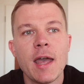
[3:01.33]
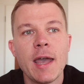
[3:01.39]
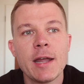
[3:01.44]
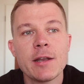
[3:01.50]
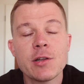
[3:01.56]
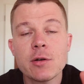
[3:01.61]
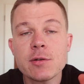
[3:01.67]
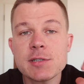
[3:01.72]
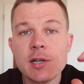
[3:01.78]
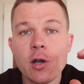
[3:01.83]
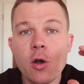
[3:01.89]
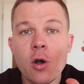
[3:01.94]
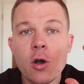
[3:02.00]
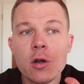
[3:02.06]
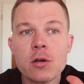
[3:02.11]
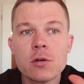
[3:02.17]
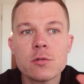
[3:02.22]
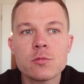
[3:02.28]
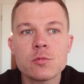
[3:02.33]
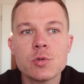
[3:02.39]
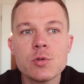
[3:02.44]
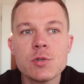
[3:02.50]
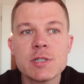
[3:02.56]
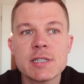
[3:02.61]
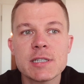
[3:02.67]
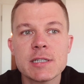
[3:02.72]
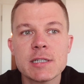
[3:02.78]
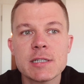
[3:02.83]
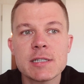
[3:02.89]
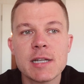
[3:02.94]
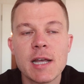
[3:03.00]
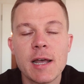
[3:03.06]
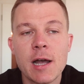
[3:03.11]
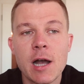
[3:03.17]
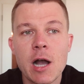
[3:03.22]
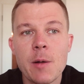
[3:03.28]
And those are all
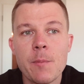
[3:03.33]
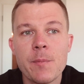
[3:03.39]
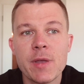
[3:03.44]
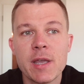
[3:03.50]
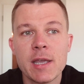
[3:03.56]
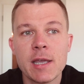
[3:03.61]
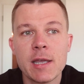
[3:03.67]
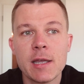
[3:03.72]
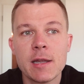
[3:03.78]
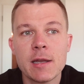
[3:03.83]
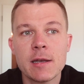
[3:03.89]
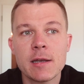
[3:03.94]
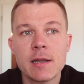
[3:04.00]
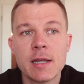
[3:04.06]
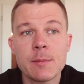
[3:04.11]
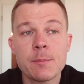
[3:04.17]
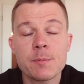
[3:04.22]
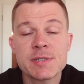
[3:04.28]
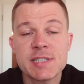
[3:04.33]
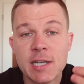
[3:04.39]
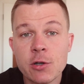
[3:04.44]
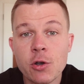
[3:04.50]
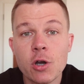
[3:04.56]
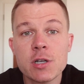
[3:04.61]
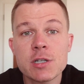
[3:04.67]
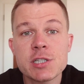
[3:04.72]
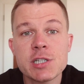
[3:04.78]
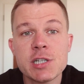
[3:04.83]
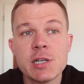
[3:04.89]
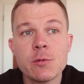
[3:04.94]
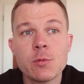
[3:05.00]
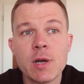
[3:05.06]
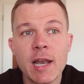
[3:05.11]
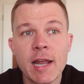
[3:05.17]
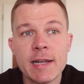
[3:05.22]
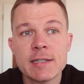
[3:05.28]
rooted in
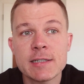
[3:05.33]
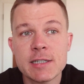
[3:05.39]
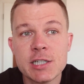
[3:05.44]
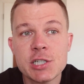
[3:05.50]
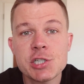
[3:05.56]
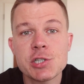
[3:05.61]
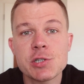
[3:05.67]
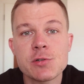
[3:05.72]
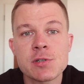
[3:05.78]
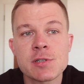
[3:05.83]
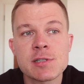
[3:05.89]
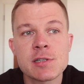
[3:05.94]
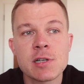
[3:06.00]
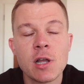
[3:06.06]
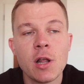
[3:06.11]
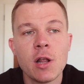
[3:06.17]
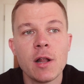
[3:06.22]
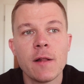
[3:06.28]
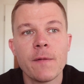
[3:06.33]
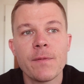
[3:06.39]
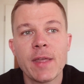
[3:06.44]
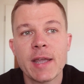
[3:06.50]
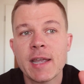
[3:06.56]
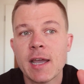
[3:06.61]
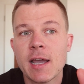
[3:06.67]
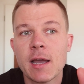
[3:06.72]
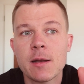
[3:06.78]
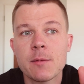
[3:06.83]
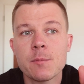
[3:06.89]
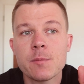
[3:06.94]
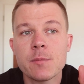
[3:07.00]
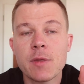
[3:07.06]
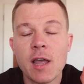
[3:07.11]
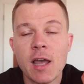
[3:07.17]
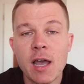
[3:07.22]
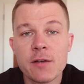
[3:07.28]
psychology related issues. They
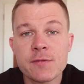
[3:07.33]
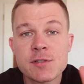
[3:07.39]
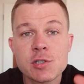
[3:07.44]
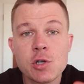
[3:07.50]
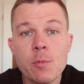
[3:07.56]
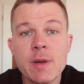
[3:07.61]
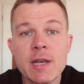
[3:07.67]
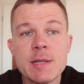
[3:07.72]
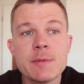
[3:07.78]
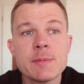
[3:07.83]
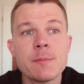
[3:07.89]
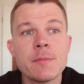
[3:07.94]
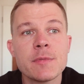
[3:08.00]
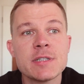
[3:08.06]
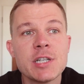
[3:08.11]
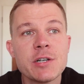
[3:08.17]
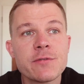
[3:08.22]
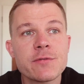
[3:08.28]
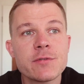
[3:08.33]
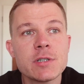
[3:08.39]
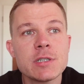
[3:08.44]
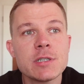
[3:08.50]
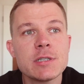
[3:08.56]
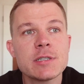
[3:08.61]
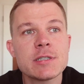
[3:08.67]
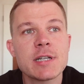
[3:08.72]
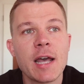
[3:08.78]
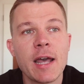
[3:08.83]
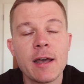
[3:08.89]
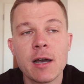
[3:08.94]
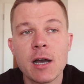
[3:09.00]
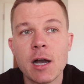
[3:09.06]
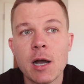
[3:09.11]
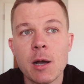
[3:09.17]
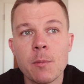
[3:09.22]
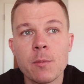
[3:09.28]
can have so many different
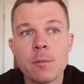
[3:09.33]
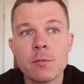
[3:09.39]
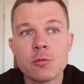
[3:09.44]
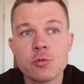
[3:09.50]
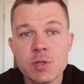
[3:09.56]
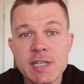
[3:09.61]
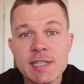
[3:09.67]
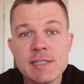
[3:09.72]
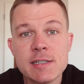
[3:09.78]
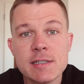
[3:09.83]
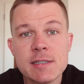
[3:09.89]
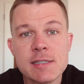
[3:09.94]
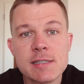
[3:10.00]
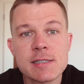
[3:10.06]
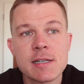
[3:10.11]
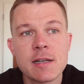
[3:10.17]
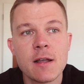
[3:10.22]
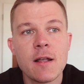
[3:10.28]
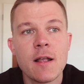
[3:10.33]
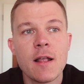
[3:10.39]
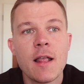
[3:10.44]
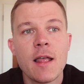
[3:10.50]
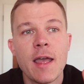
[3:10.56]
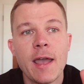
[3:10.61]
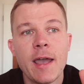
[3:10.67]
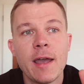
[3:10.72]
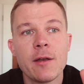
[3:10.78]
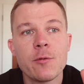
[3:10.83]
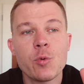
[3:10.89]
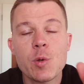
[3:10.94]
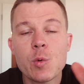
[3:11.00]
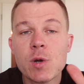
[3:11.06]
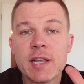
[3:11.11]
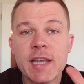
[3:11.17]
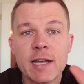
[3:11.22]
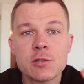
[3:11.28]
reasons, and
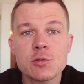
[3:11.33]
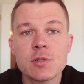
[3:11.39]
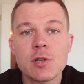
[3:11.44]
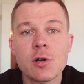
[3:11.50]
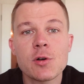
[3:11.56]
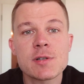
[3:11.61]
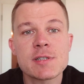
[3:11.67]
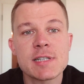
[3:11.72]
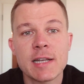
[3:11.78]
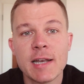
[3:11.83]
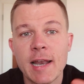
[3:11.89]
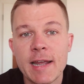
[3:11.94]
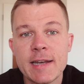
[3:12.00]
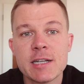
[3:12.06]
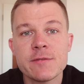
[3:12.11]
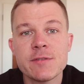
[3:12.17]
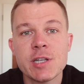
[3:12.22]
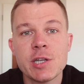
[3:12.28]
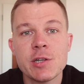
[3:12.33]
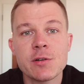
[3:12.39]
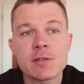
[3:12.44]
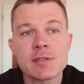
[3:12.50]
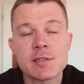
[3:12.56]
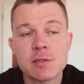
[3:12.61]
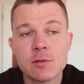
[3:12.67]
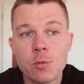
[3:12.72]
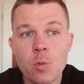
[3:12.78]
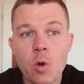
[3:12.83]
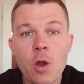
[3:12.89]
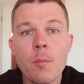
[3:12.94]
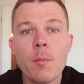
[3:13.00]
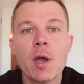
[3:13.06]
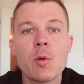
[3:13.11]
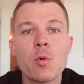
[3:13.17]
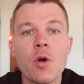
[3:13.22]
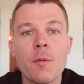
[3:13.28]
we will get to those in later videos
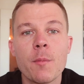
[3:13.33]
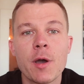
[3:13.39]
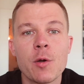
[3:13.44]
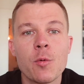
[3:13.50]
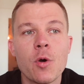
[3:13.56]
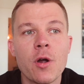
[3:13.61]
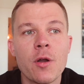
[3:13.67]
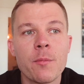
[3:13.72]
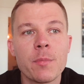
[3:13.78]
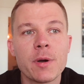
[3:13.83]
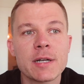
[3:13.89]
one by one.